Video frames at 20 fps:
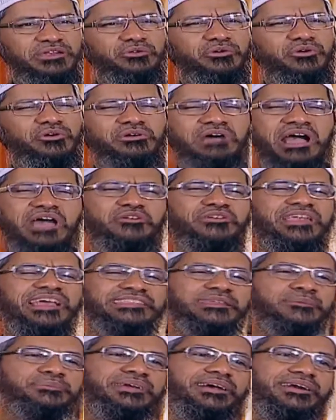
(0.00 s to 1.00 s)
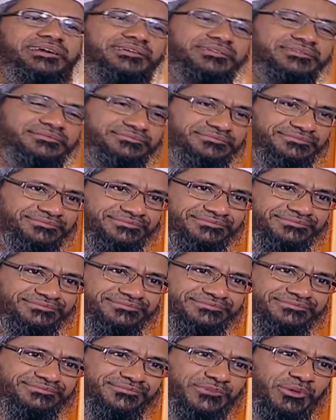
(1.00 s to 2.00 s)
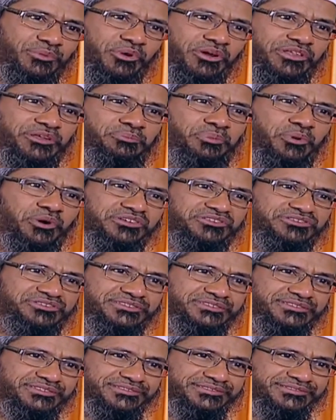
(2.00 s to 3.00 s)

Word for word: that, oh, I don't like the beard. No, because it pokes.